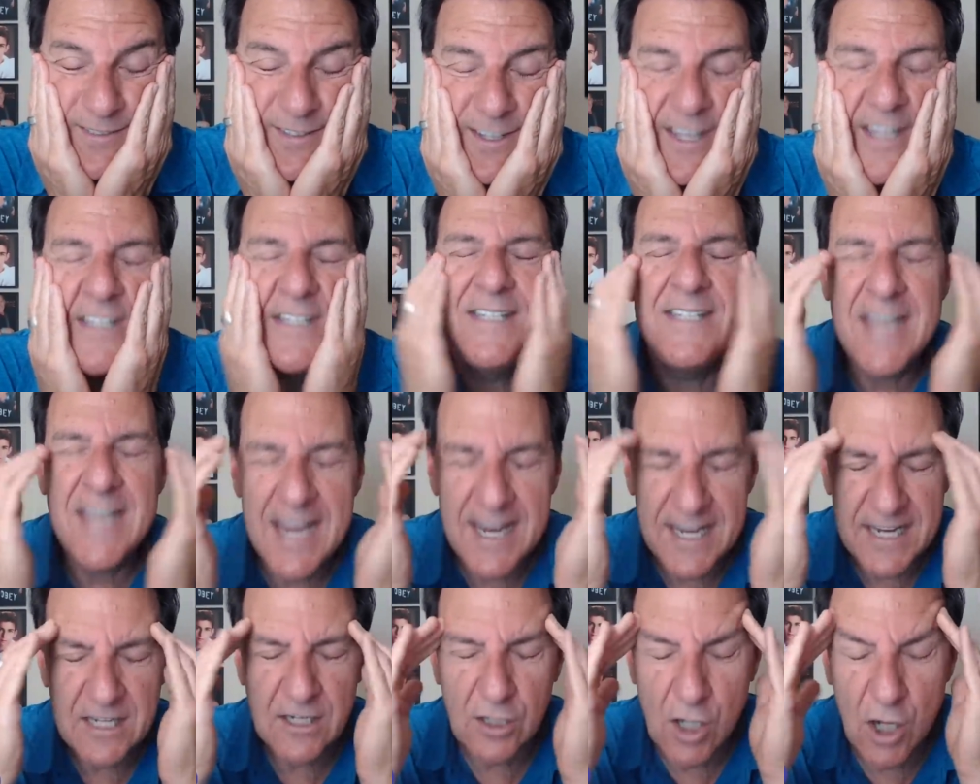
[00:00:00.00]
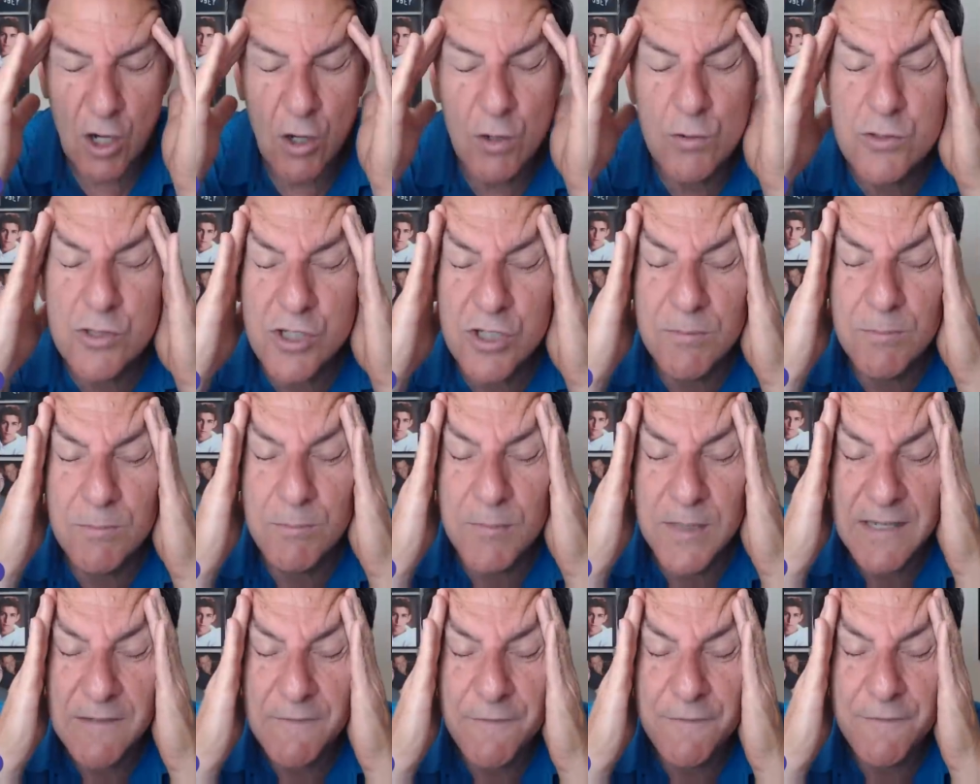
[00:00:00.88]
The dating coach in
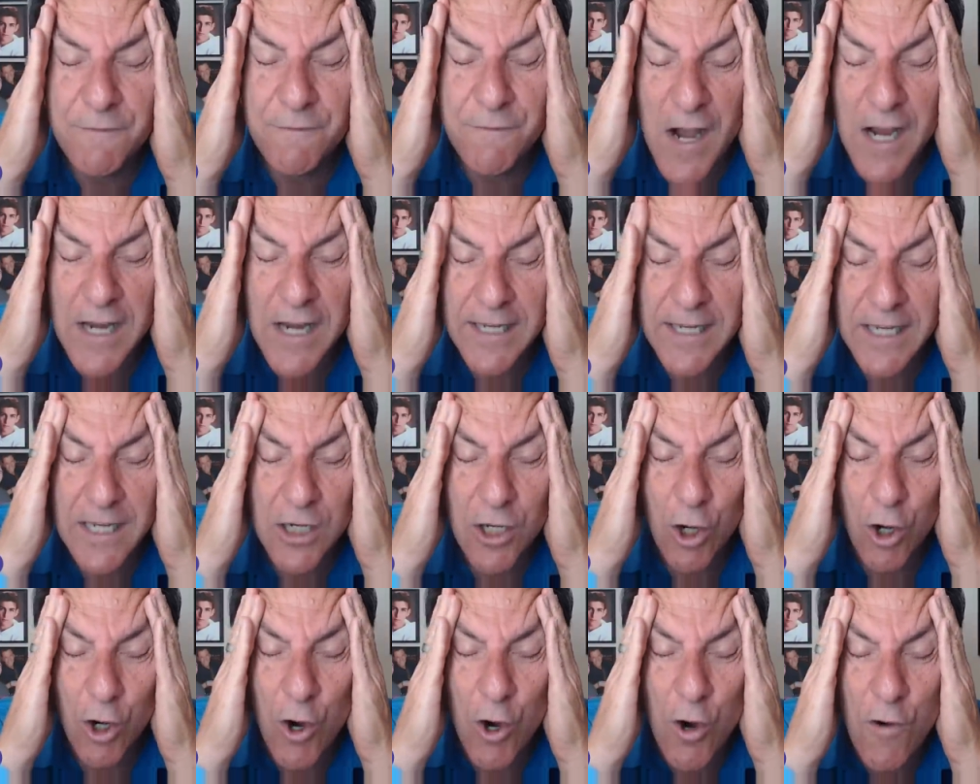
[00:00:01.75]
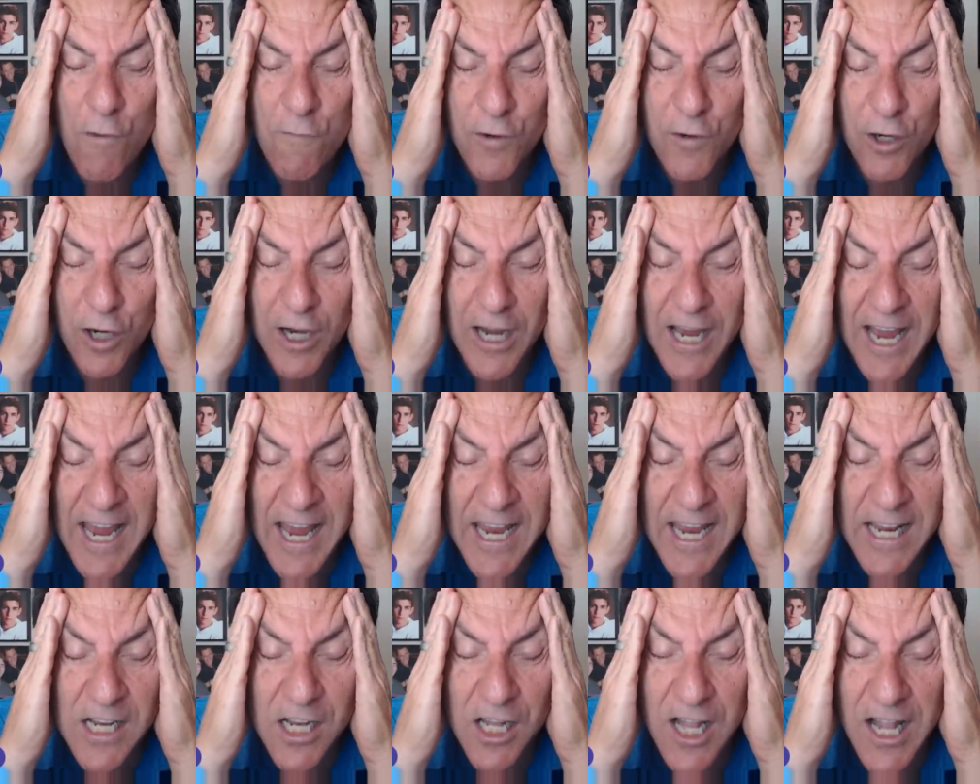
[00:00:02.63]
me fucking over
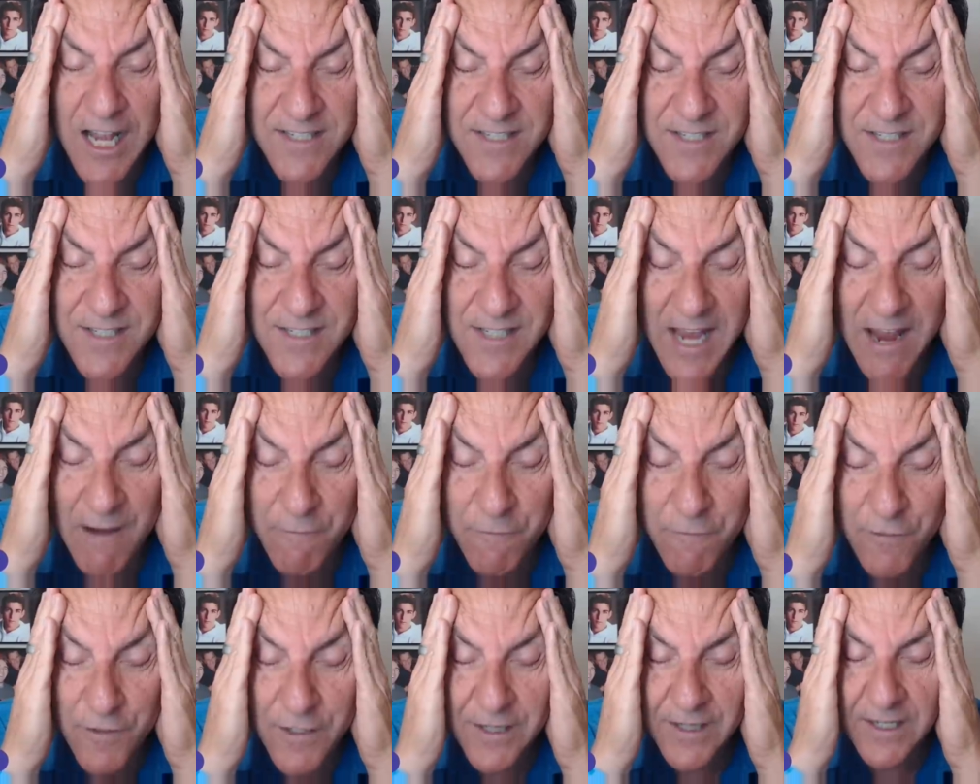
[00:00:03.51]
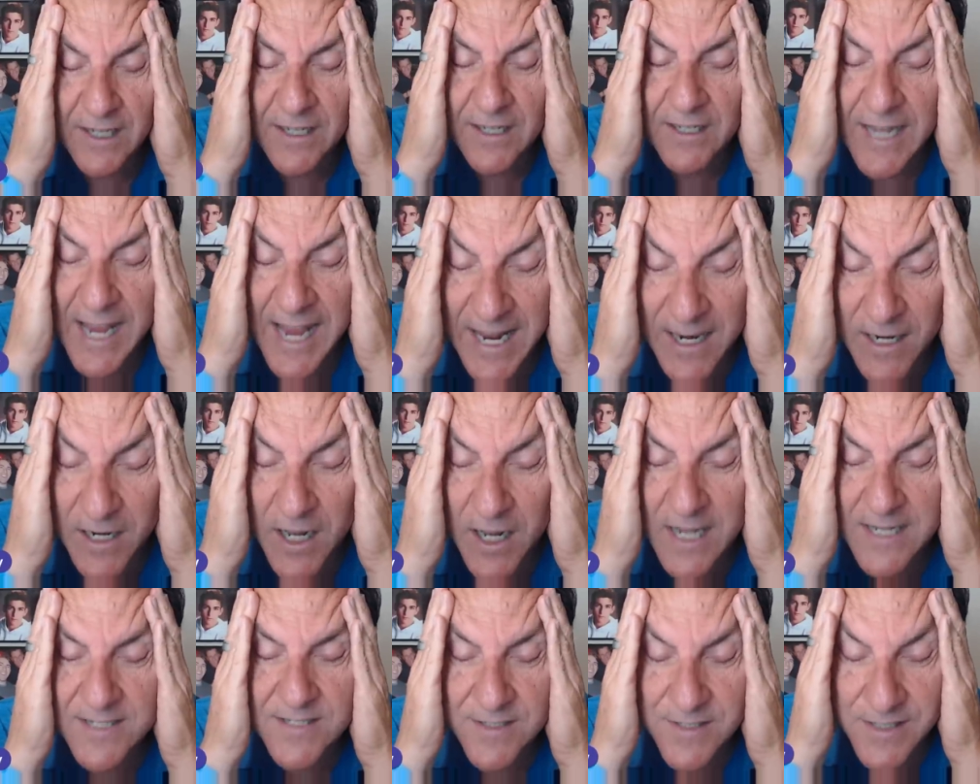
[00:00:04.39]
analyzes everything. It
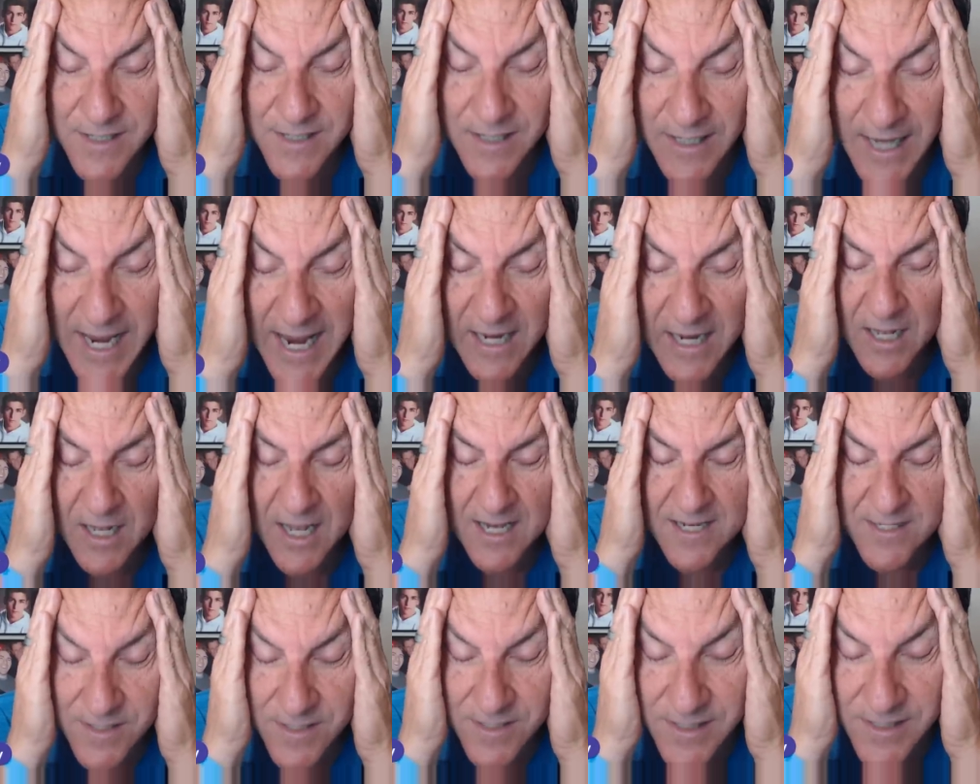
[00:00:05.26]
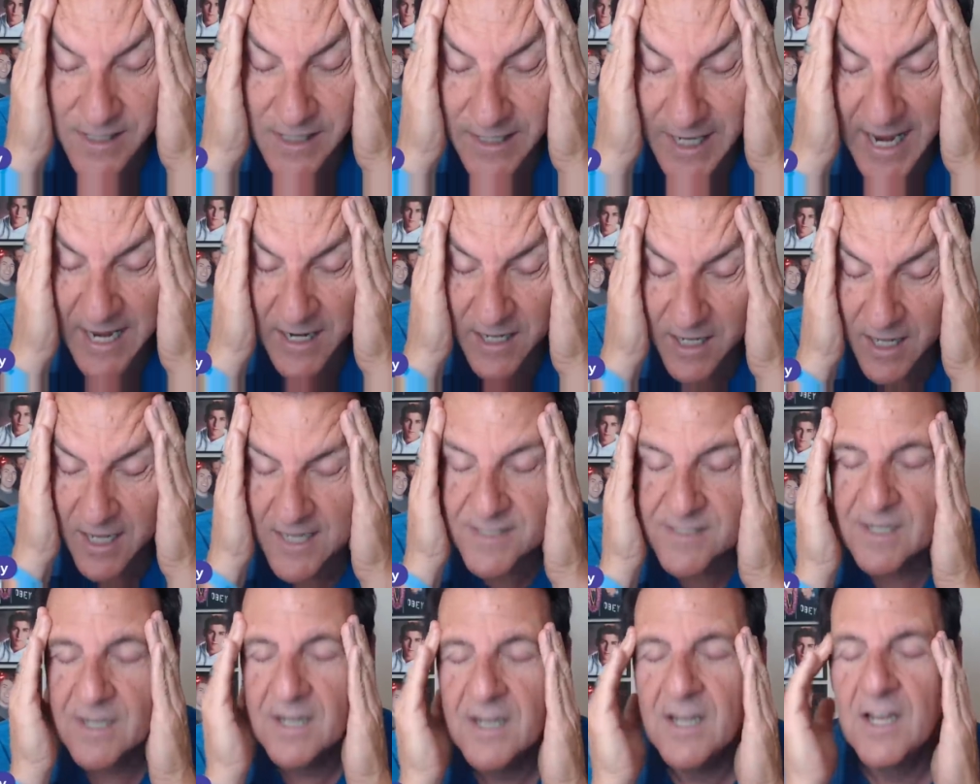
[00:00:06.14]
analyzes it, analyzes it,
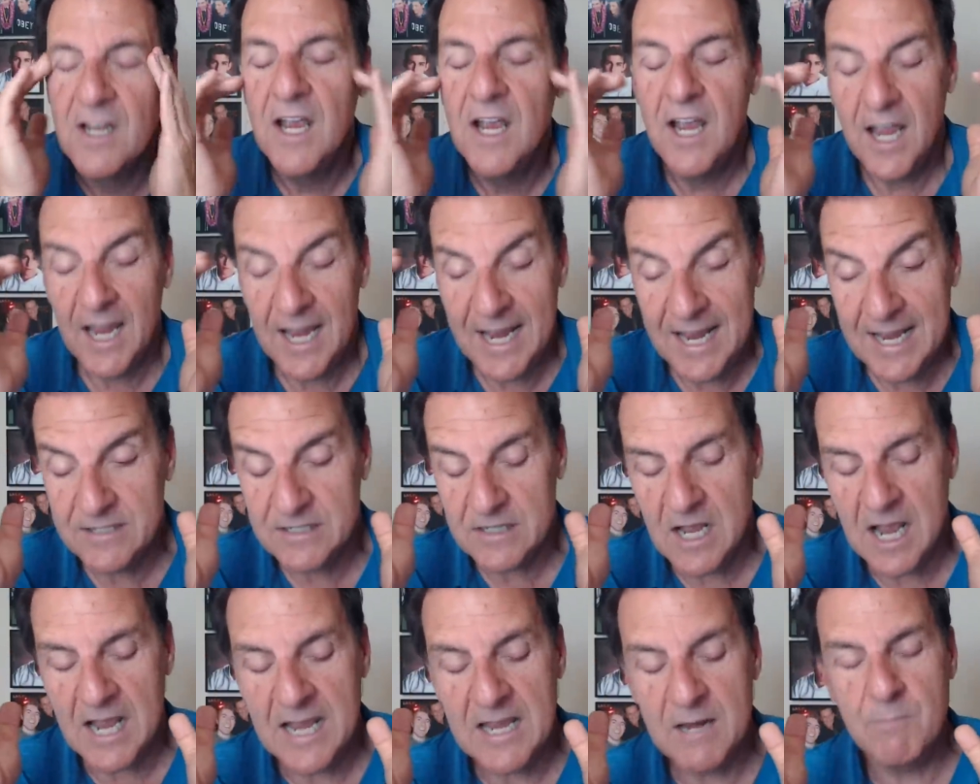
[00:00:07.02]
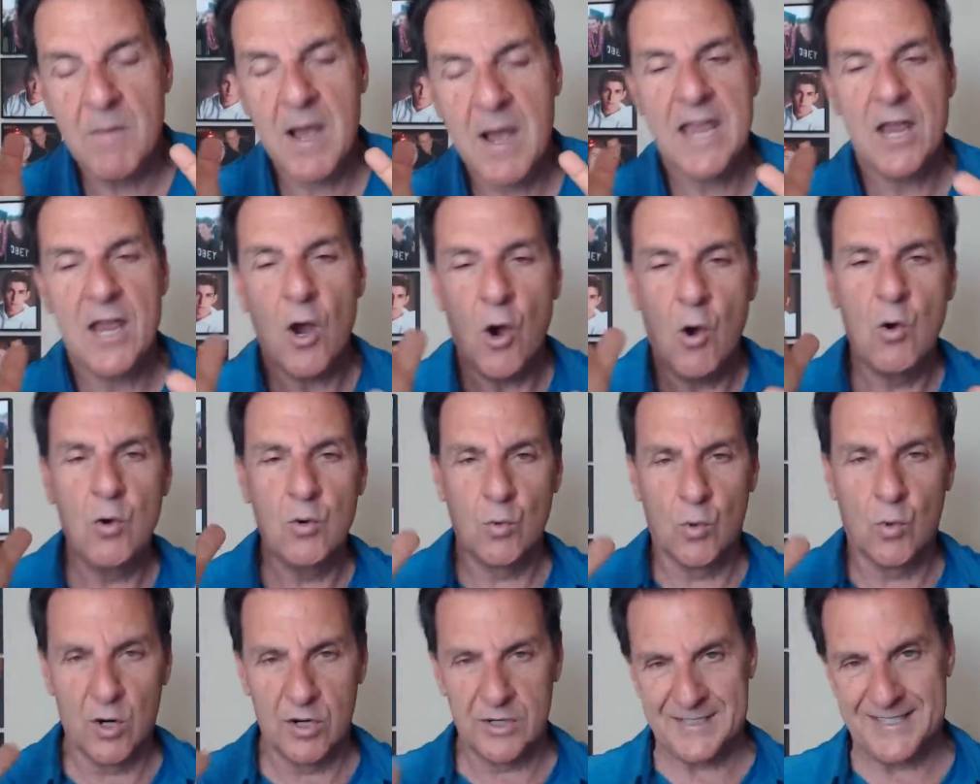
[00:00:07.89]
analyzes. And I am my
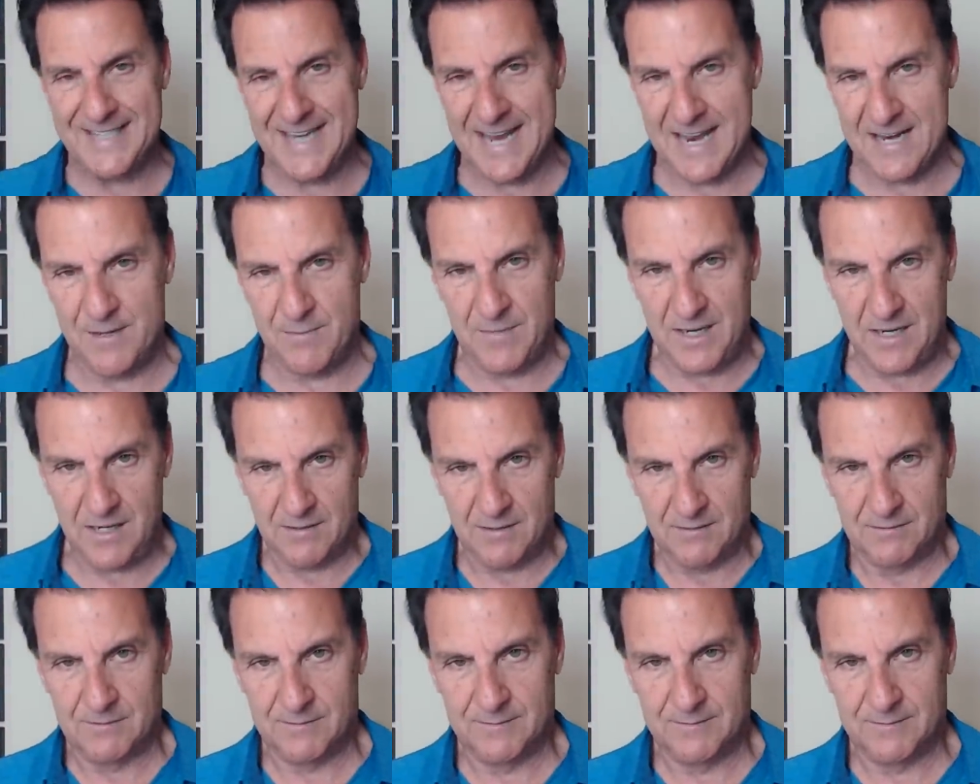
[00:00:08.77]
own worst enemy.